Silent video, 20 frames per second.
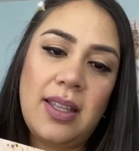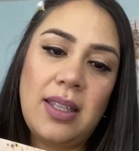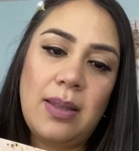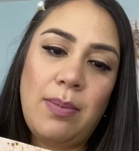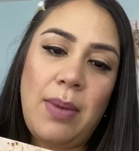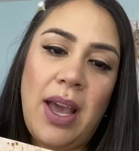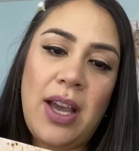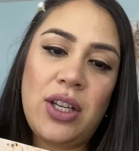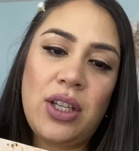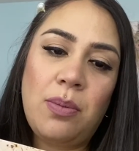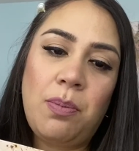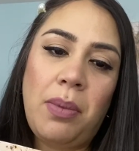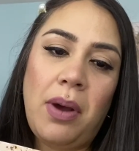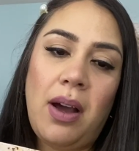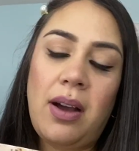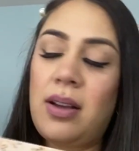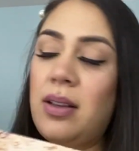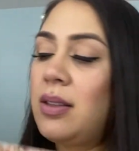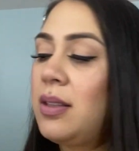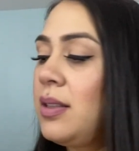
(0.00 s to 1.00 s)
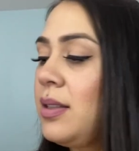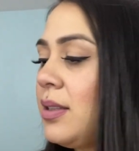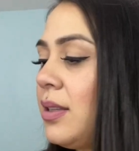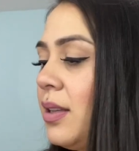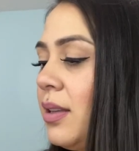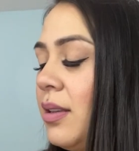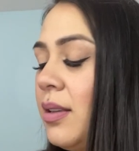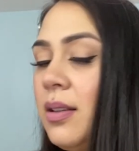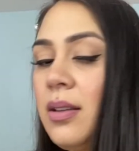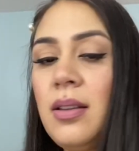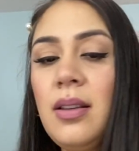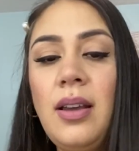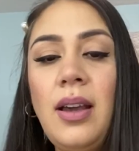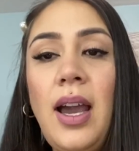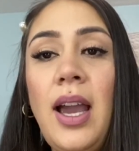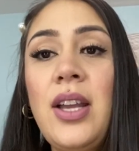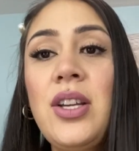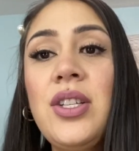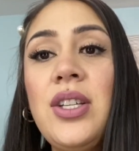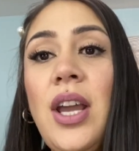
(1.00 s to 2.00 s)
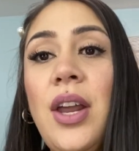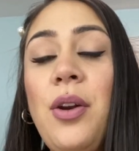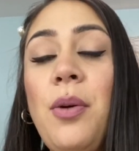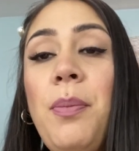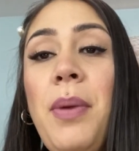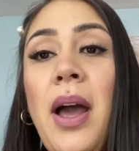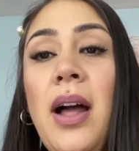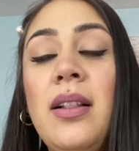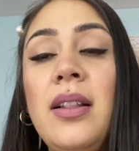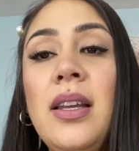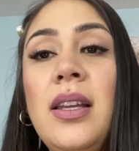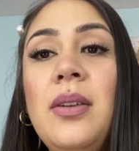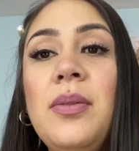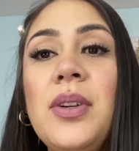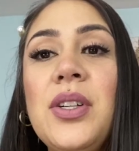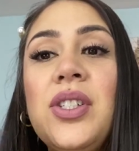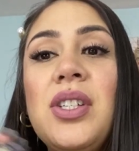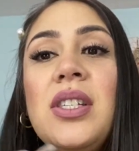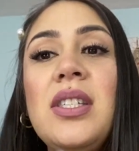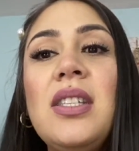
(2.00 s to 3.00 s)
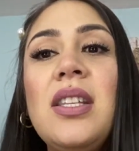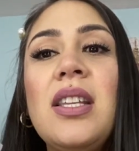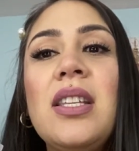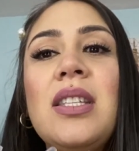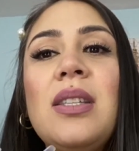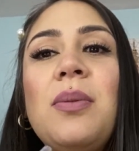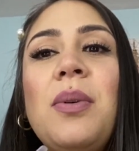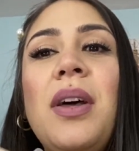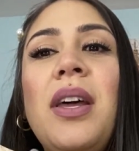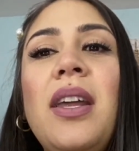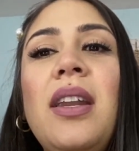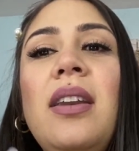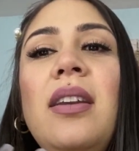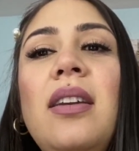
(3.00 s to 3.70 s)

Smashbox eyeshadow palette, which is this one.